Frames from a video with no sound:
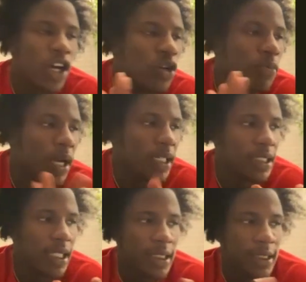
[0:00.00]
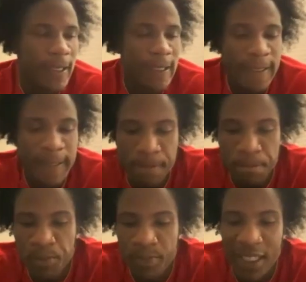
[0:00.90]
whole process.
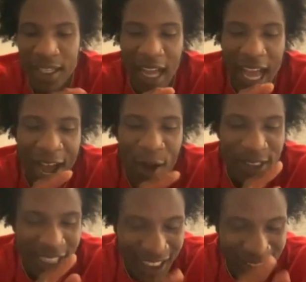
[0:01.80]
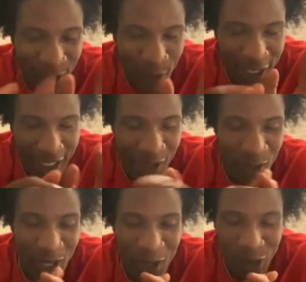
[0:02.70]
I was actually working
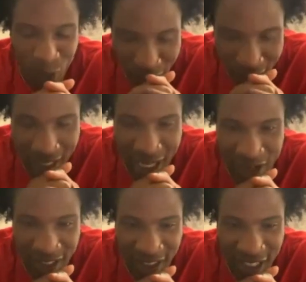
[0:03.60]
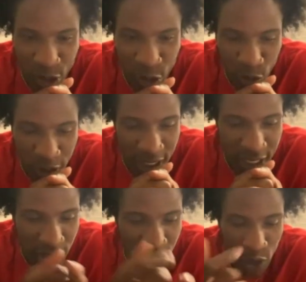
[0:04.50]
out. I was working out because I was working
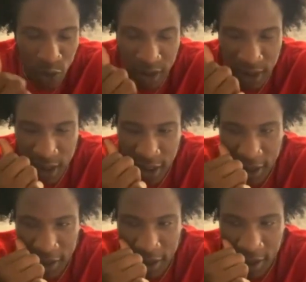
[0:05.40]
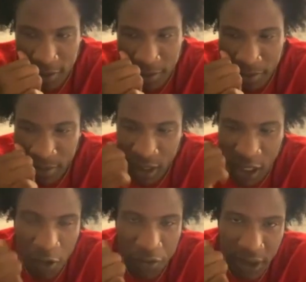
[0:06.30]
out to go to the
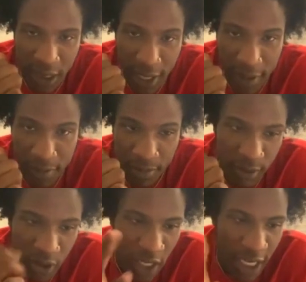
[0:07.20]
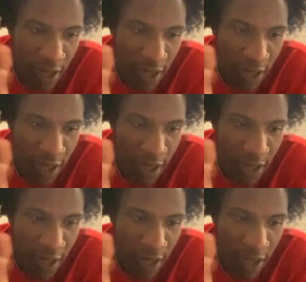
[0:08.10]
Dolphins camp. So I got